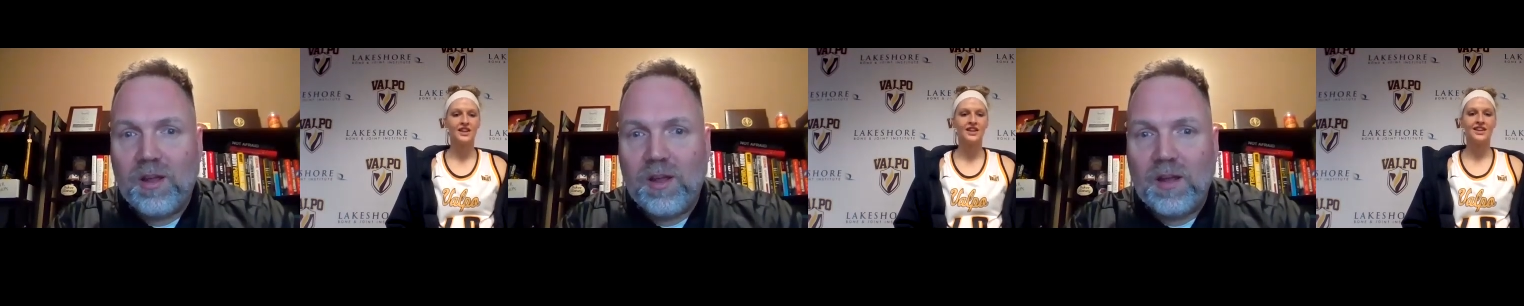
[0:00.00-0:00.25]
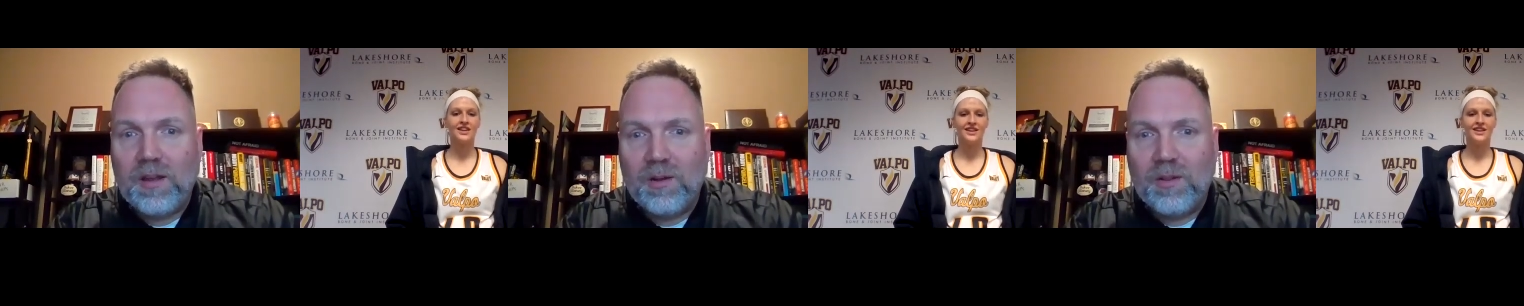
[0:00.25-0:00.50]

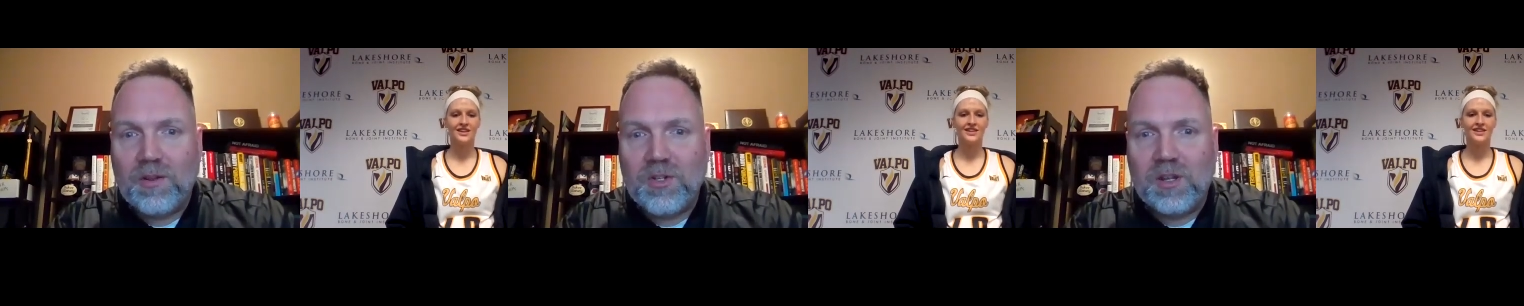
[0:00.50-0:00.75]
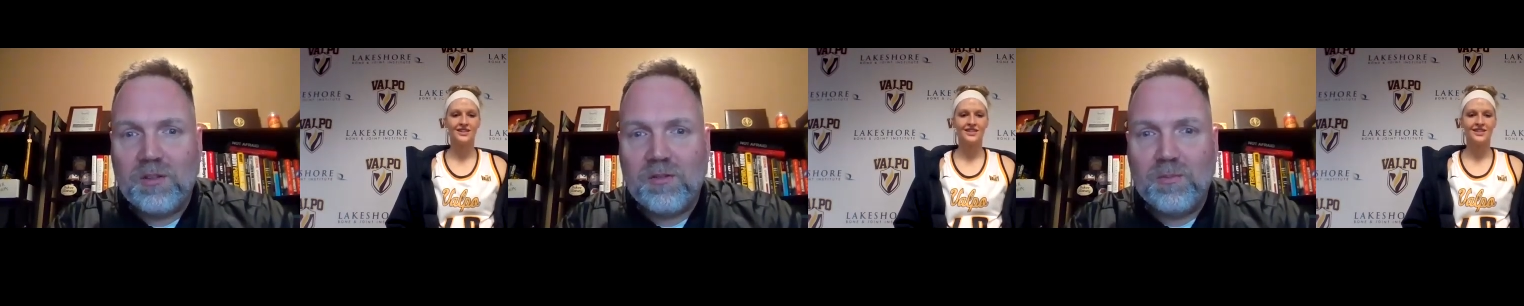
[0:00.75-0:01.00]
Speaker 1: I, I know that
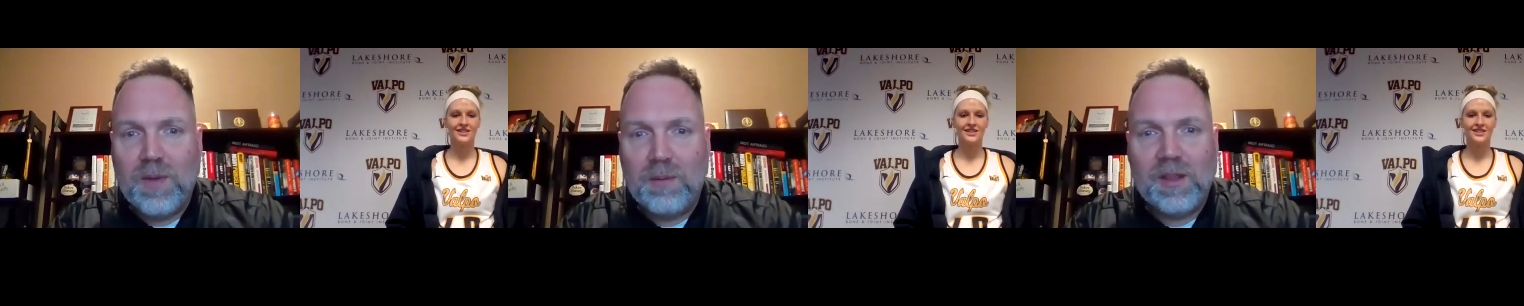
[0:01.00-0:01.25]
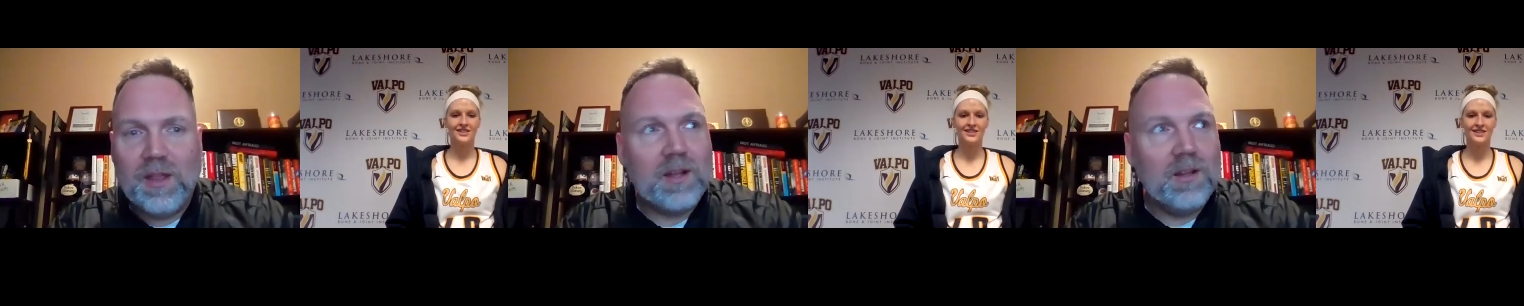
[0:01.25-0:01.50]
she's
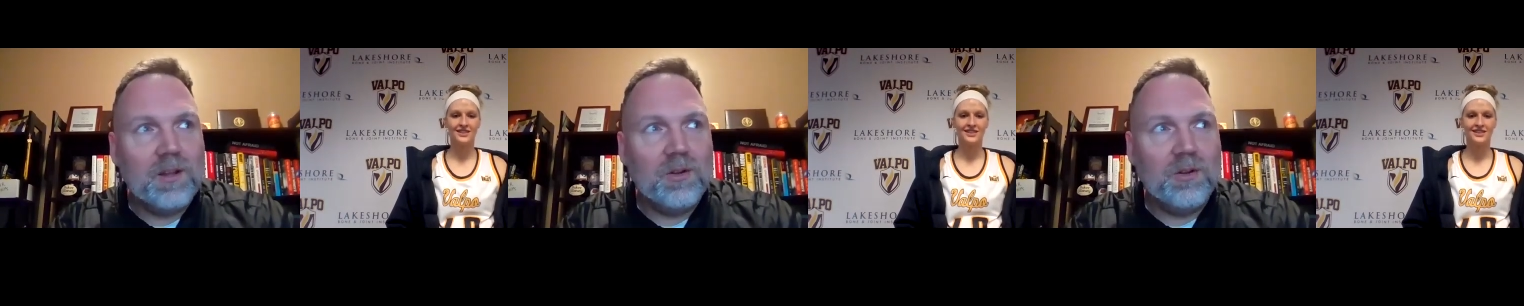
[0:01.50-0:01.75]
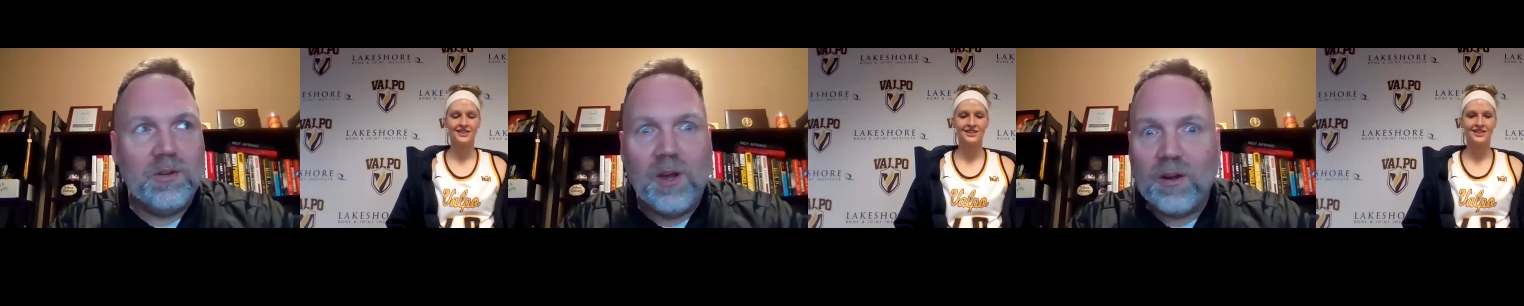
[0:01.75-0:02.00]
maybe mm-hmm. like a
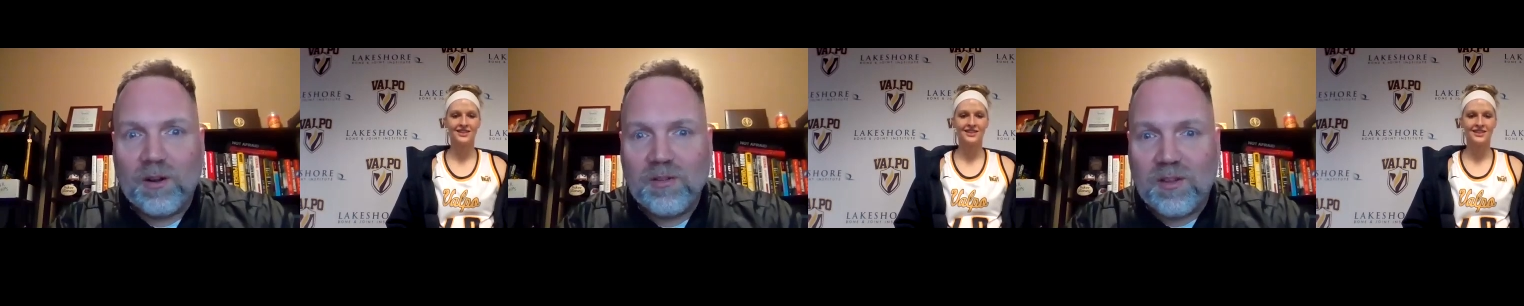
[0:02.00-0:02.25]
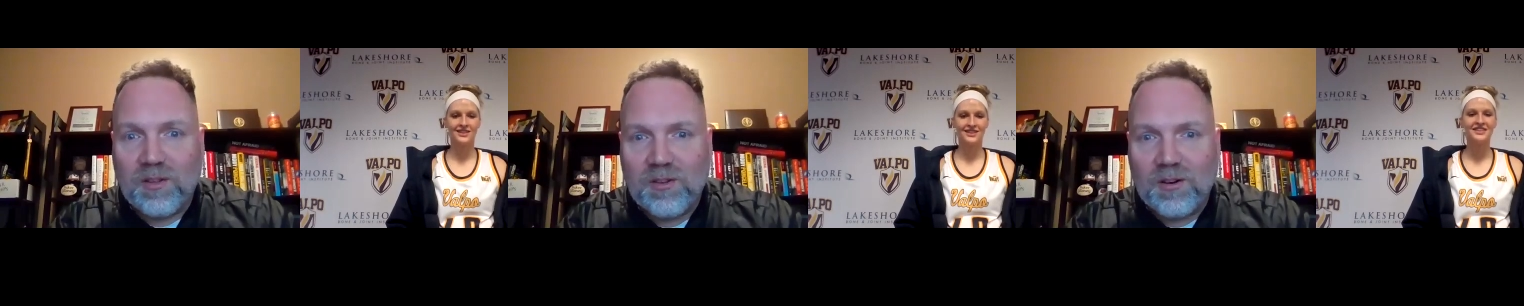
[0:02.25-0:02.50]
little younger
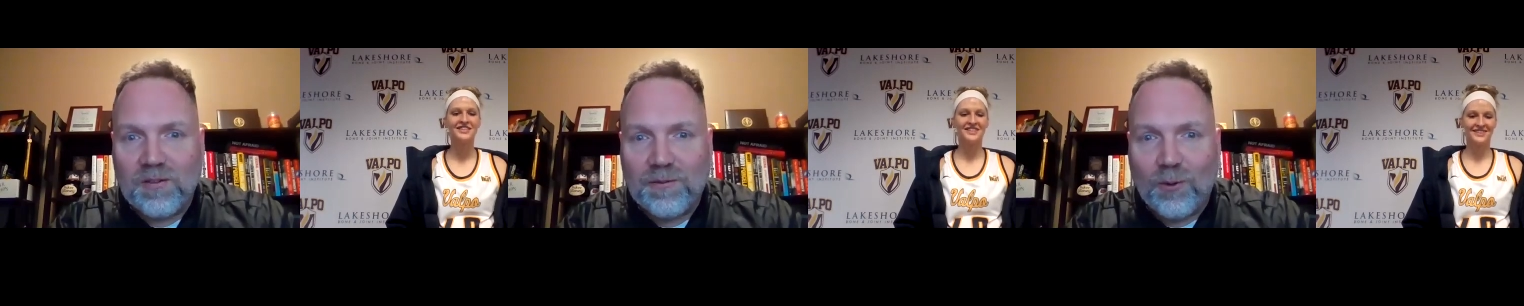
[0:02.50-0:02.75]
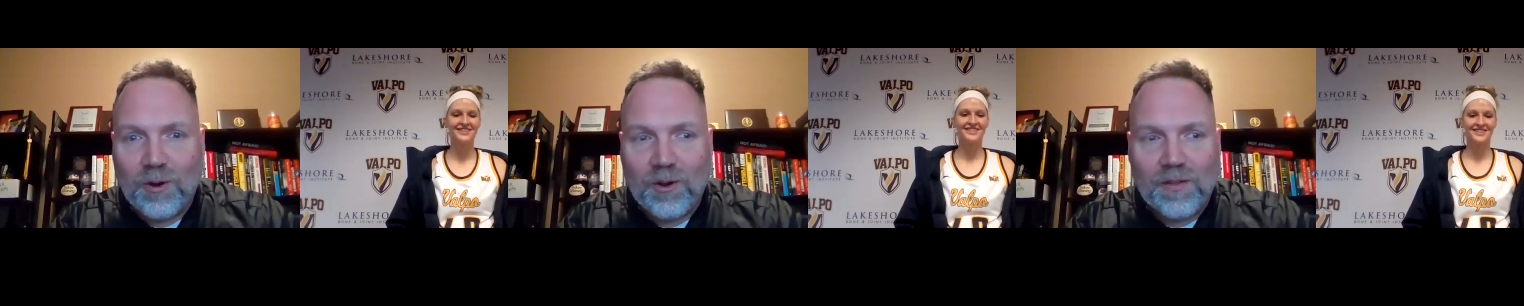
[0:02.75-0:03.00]
sister
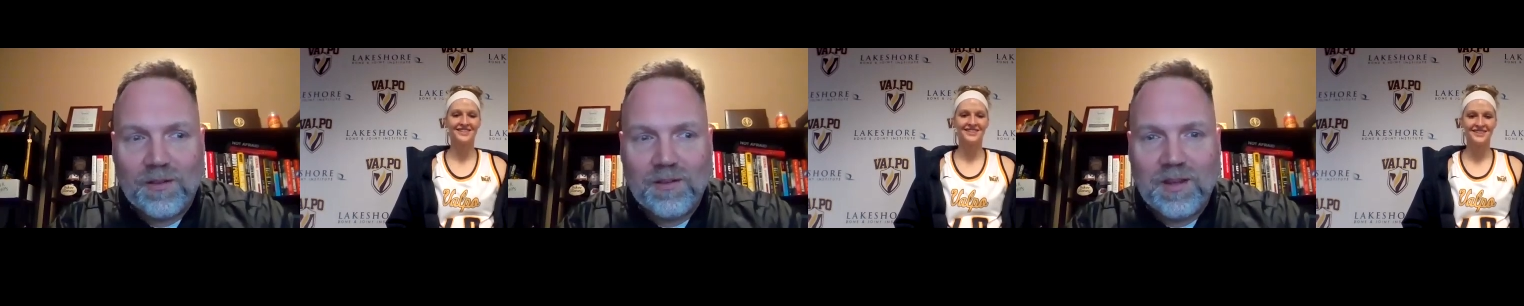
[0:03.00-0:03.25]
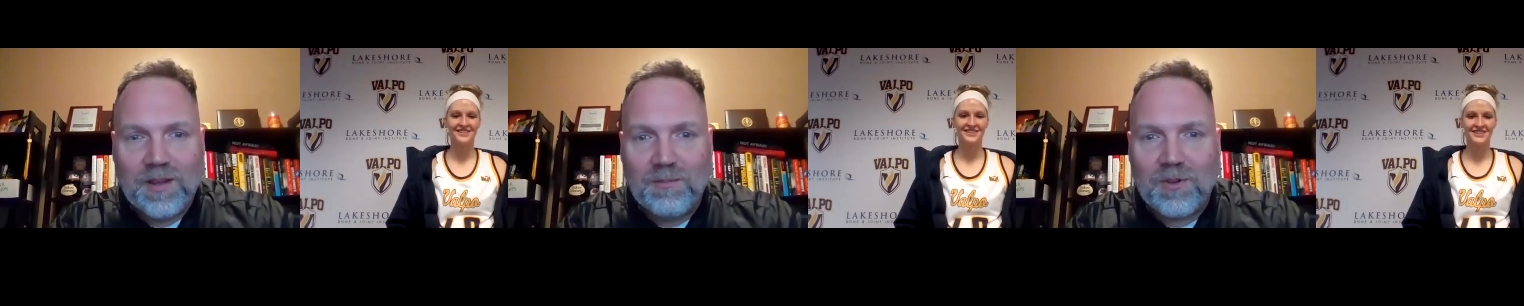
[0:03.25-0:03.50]
for you on the
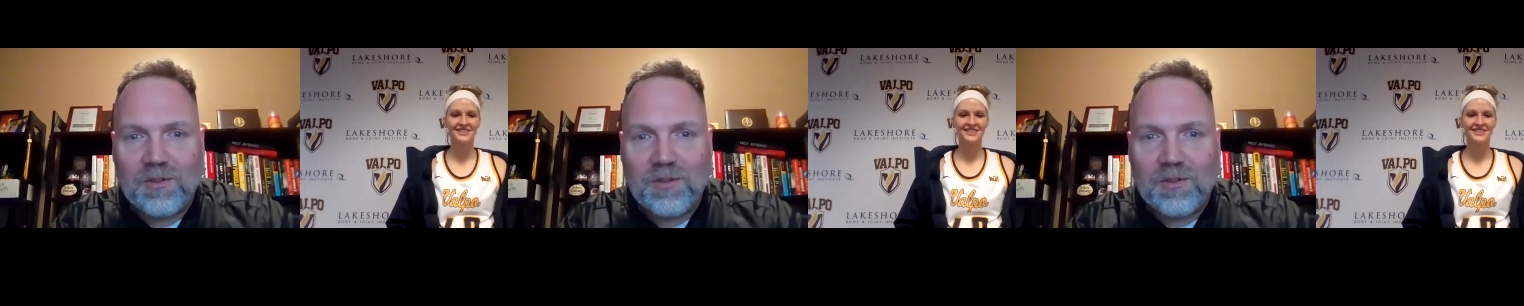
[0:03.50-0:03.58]
team.